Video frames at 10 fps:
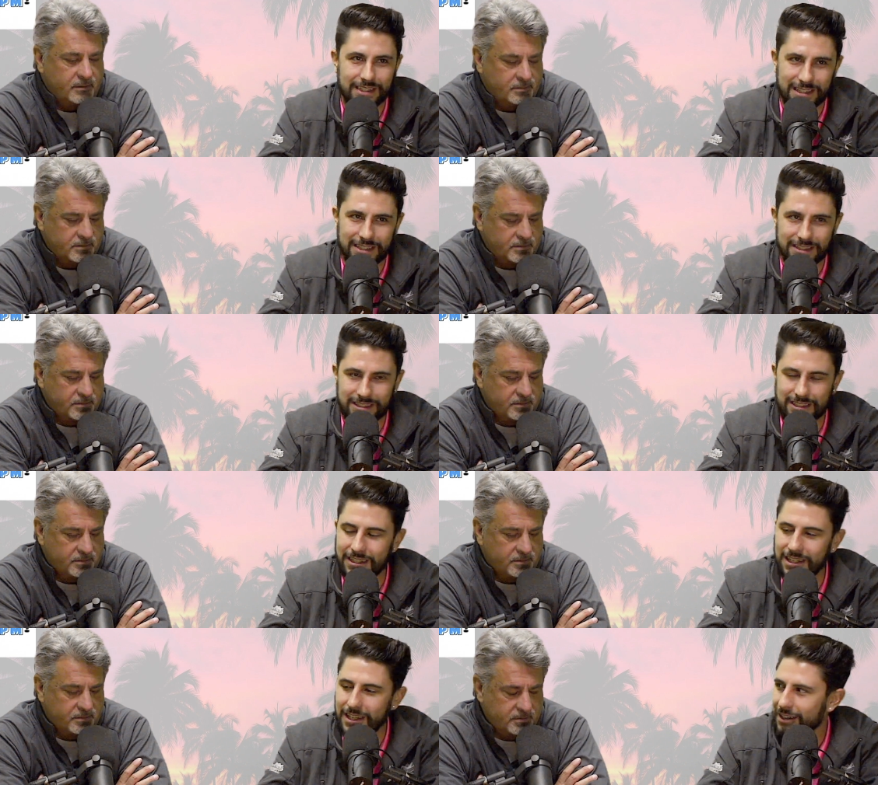Speaker 1: tenant an
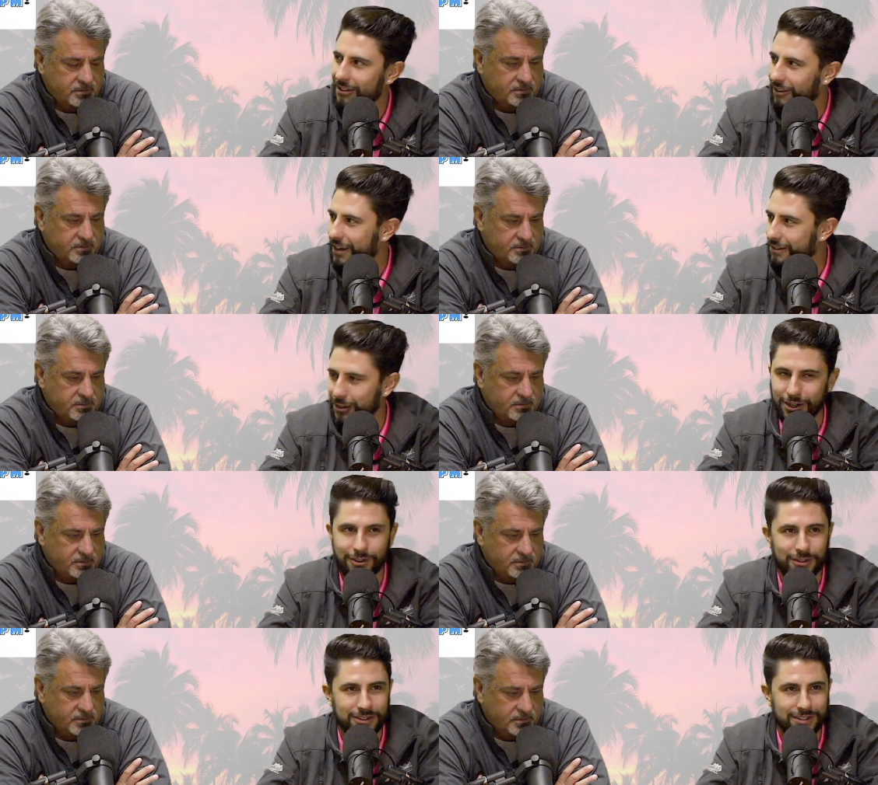AC, right?
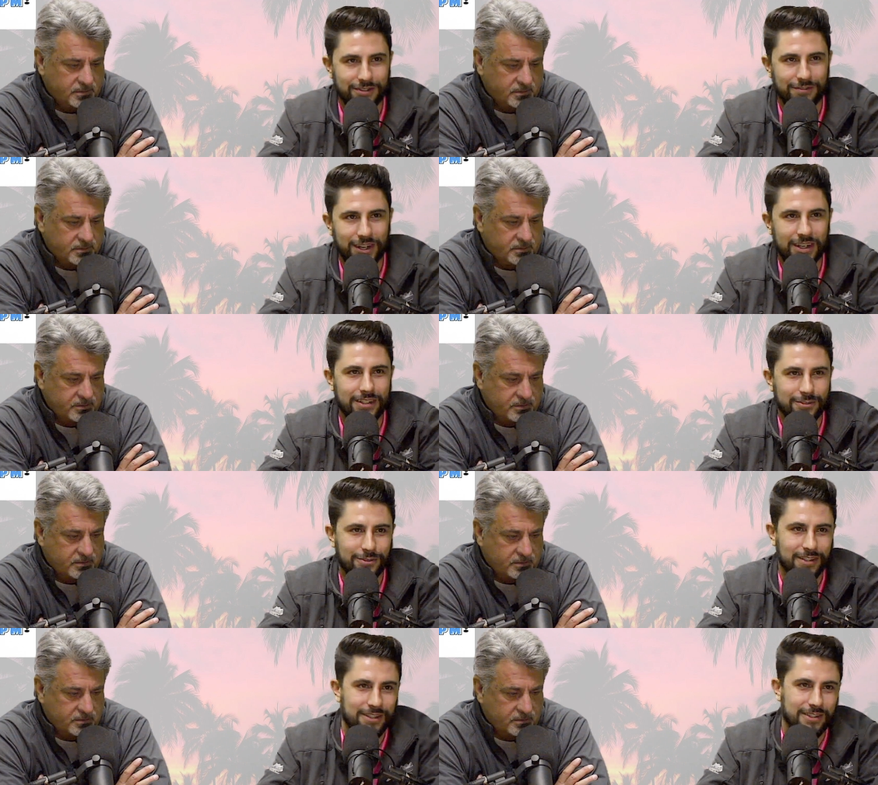Regardless of the
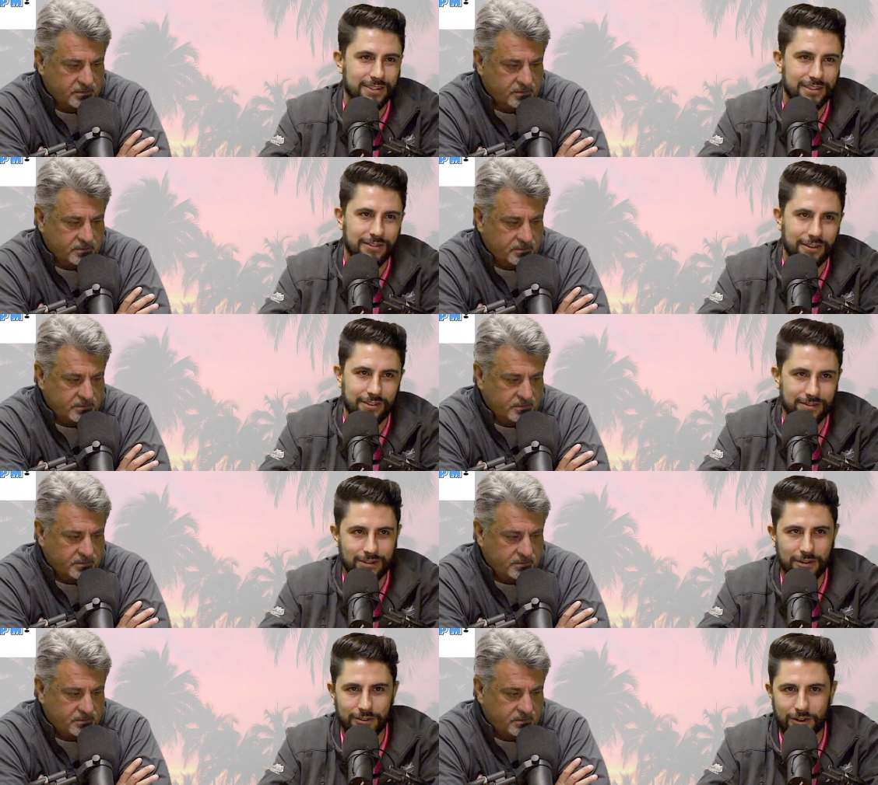financial conditions of our
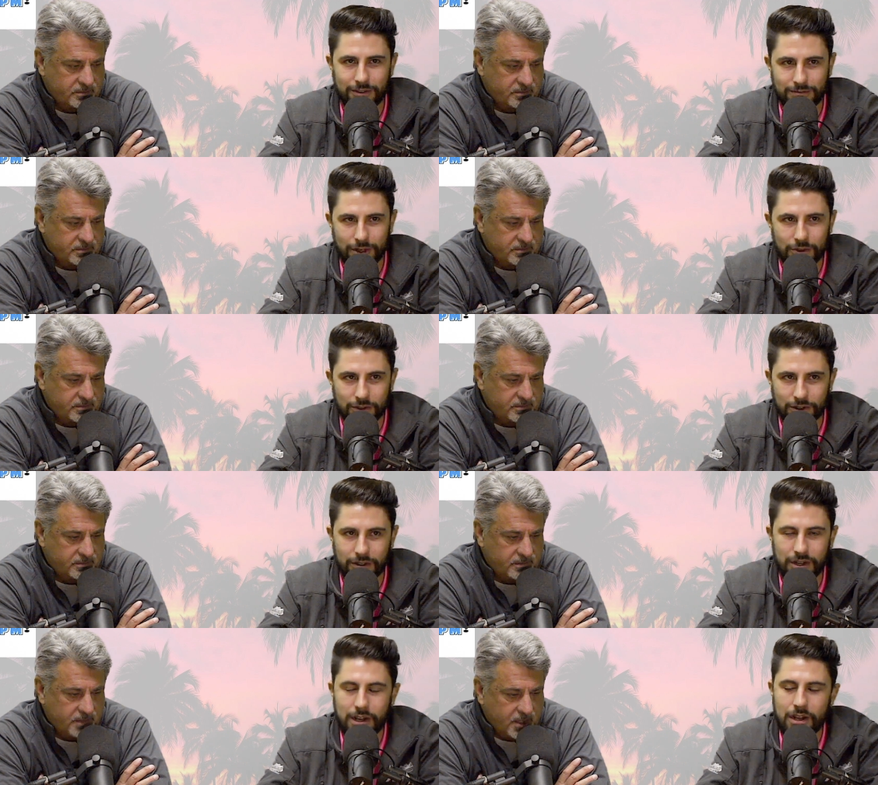of our
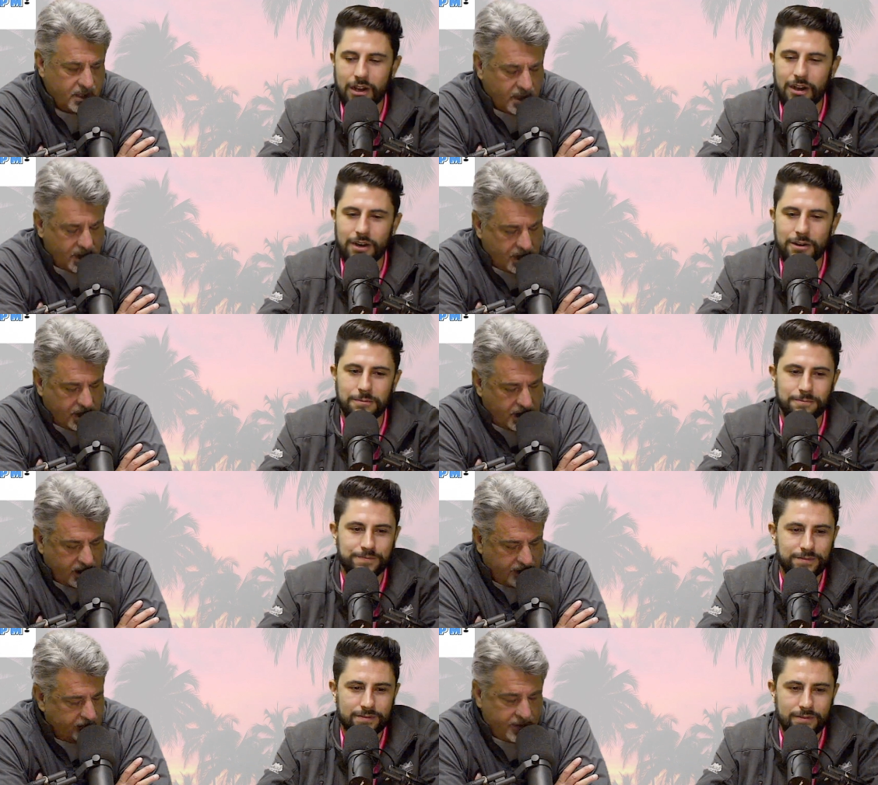owner.
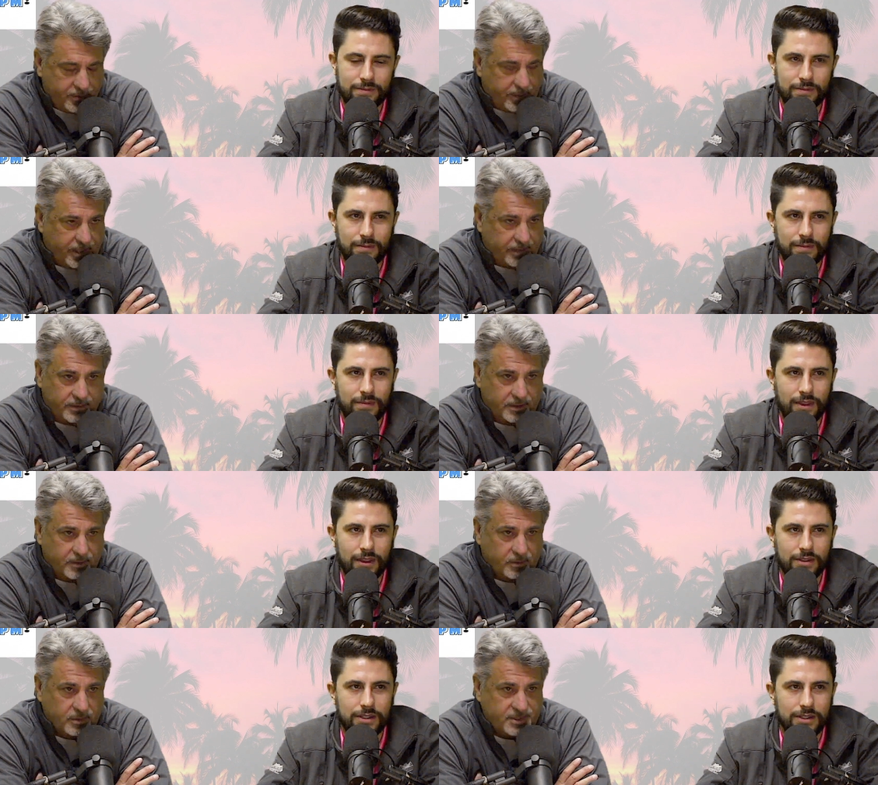Um,
Speaker 2: and by the way, you
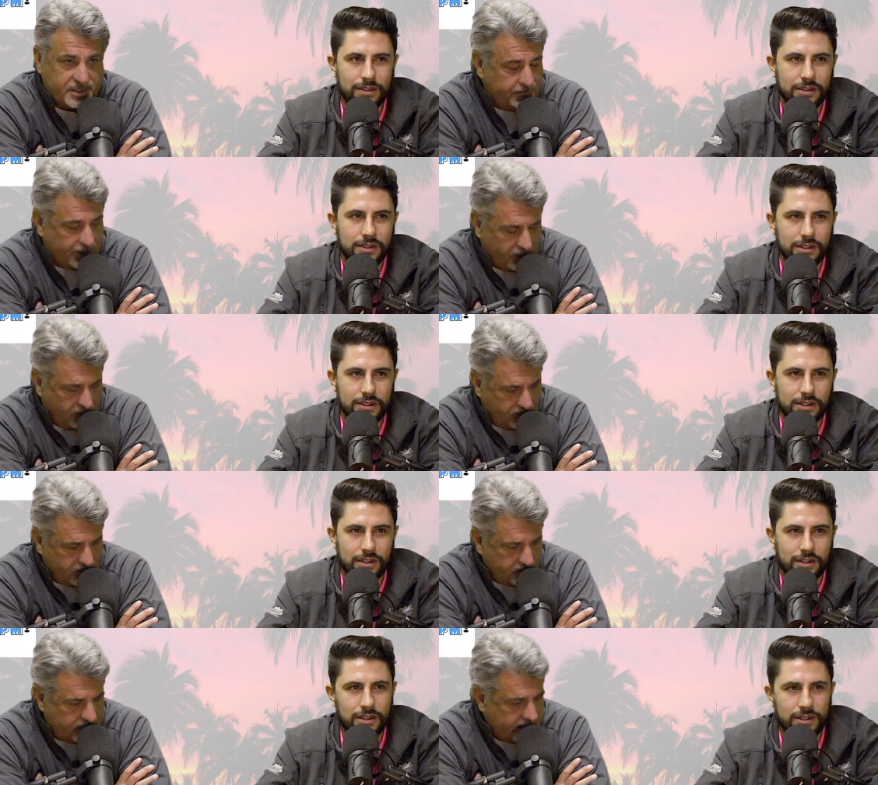know, we're skipping
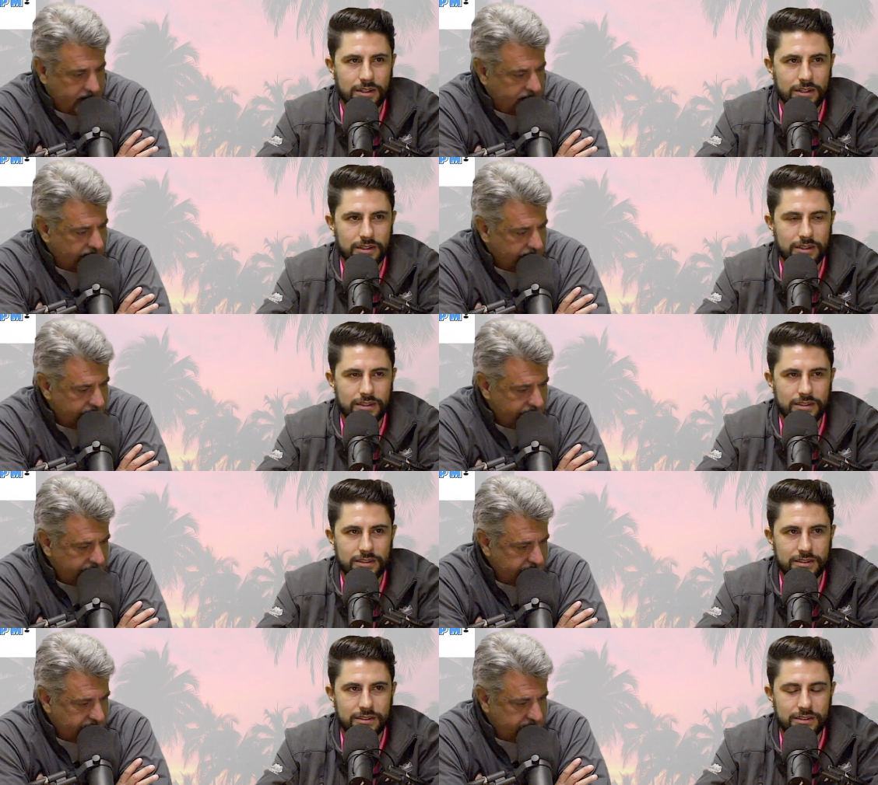over tenant
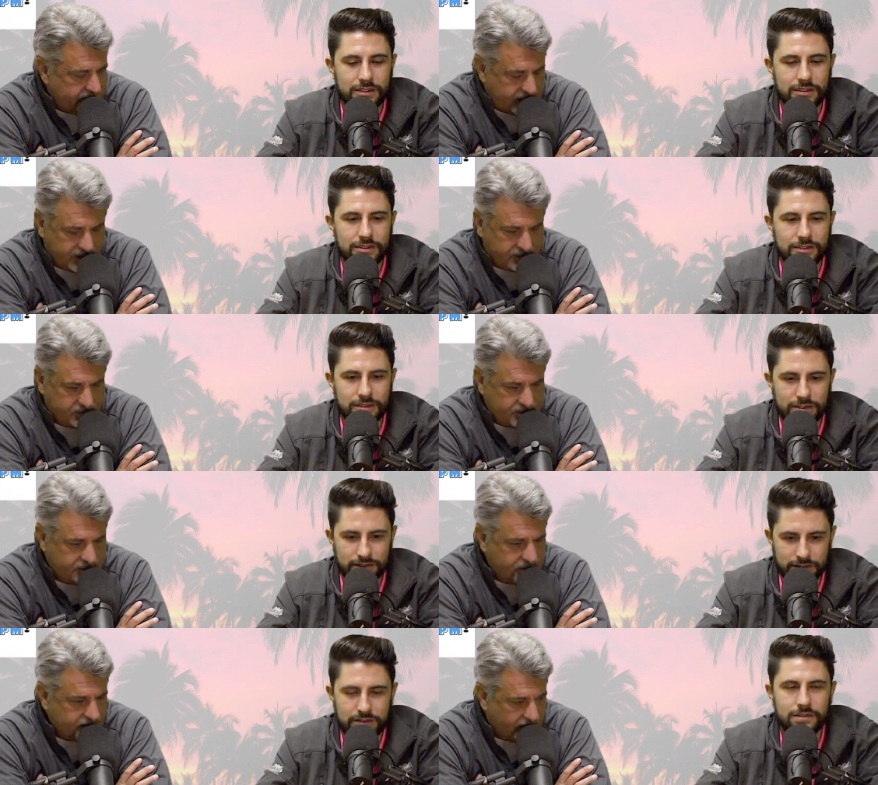negligence, tenant
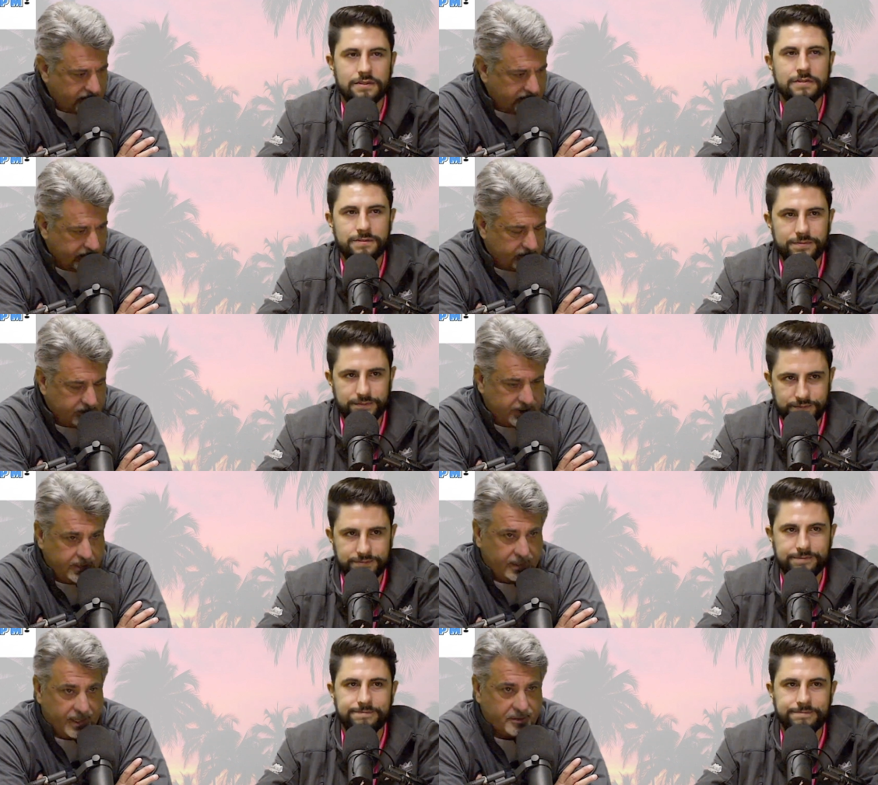res-
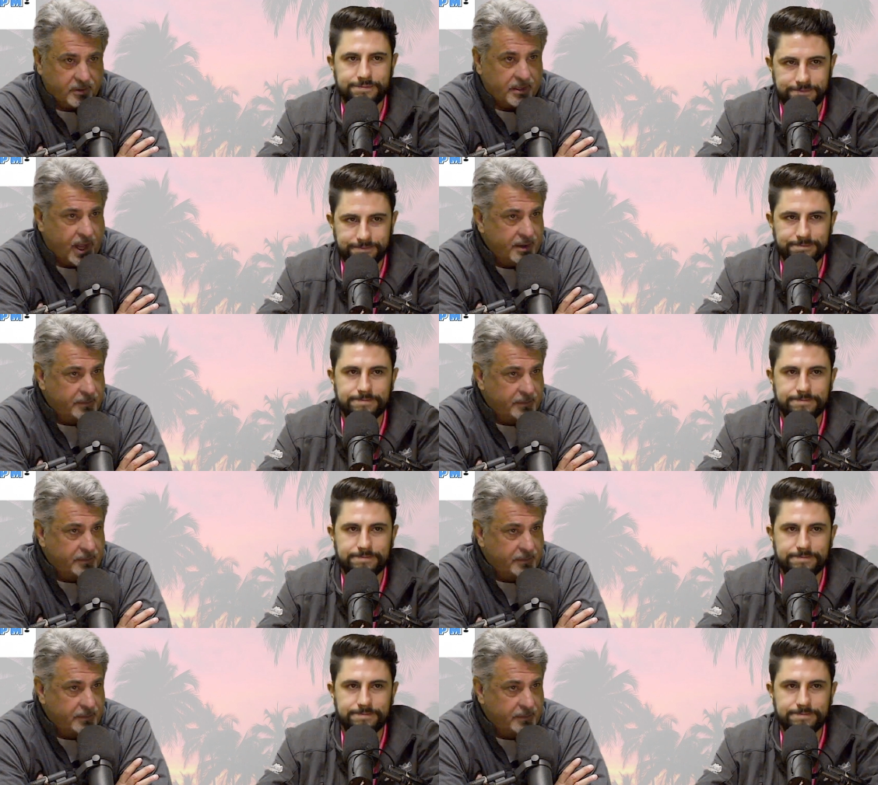responsibility, landlord